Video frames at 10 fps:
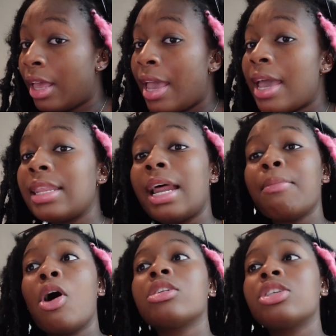And then
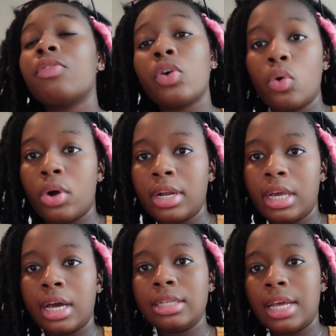I'm also
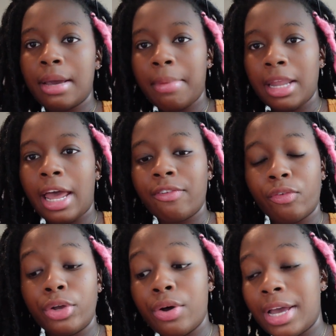recording a day in my life
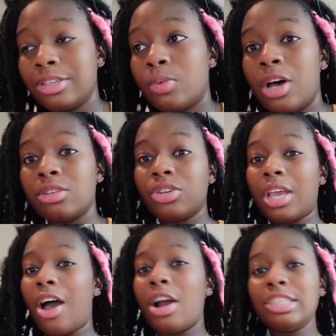reel as well. So
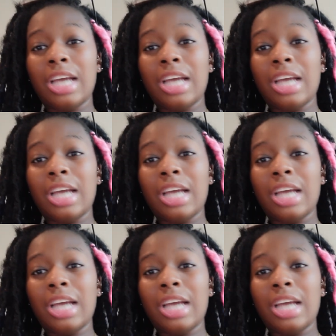yeah, aren't